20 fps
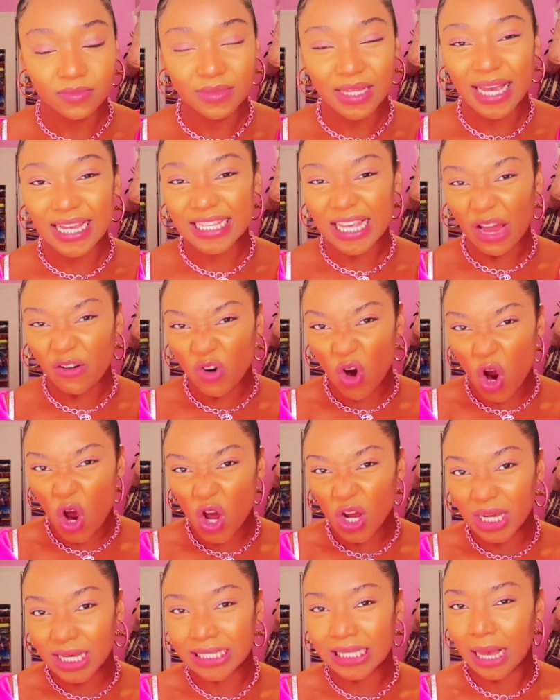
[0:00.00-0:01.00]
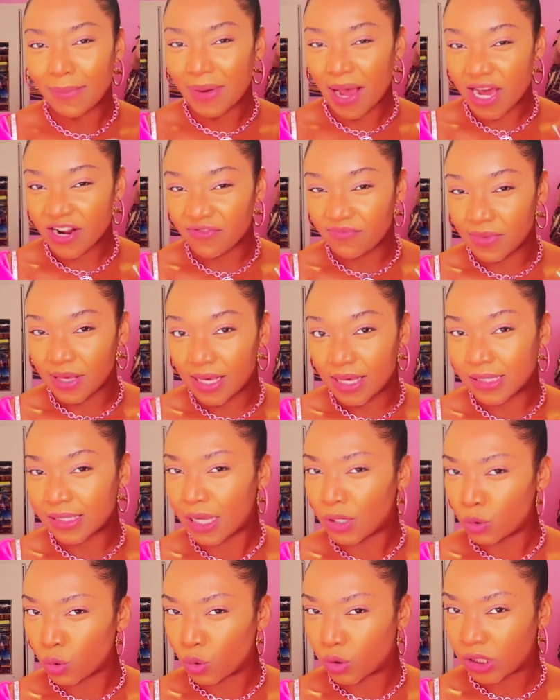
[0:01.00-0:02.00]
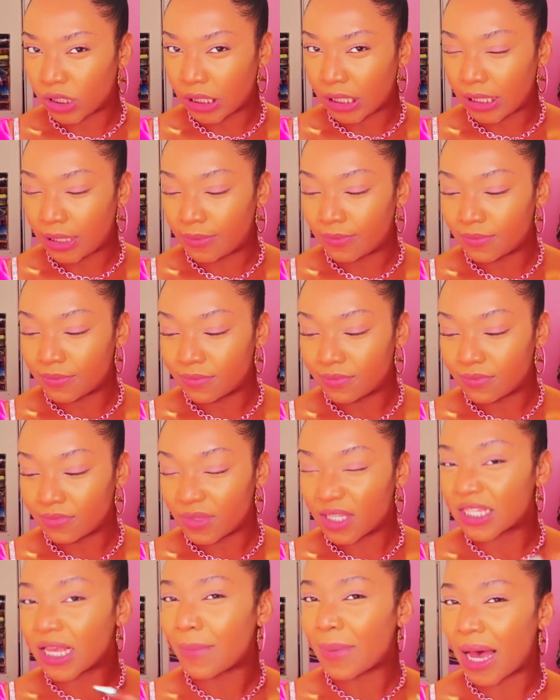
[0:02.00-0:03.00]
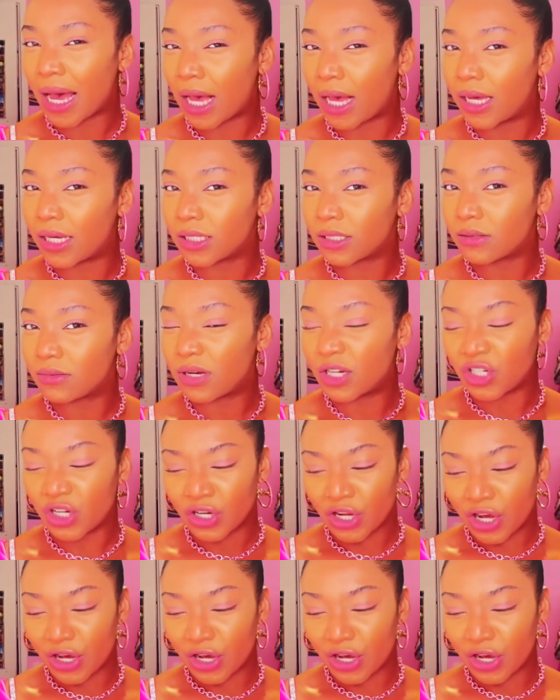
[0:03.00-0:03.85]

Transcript: Is that wrong? Is that bad of me? Is that naughty? Is that bad? I don't